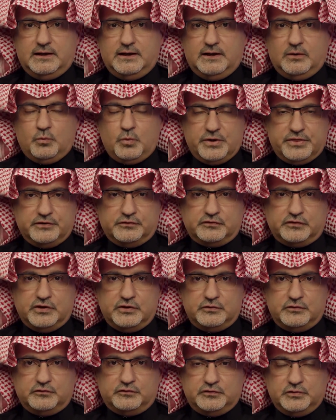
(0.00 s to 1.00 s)
with us
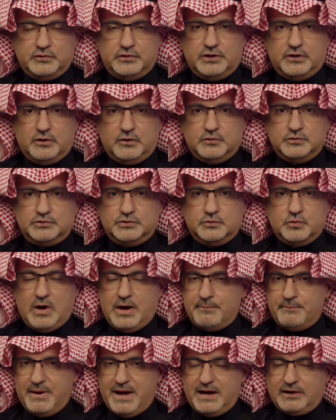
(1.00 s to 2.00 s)
here in studio to
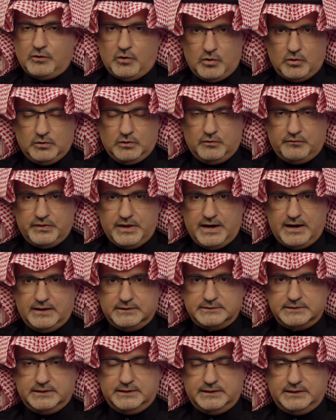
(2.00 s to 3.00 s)
unpack all of
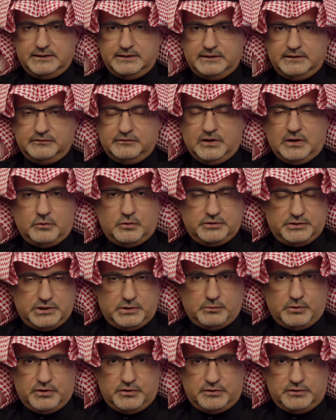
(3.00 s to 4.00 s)
that is our
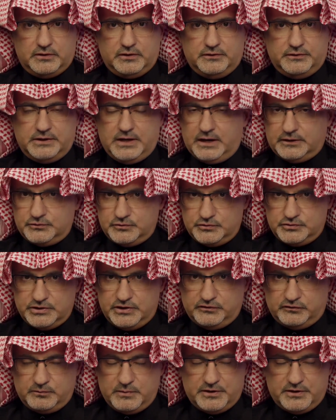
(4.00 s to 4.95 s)
dear brother, Dr. J.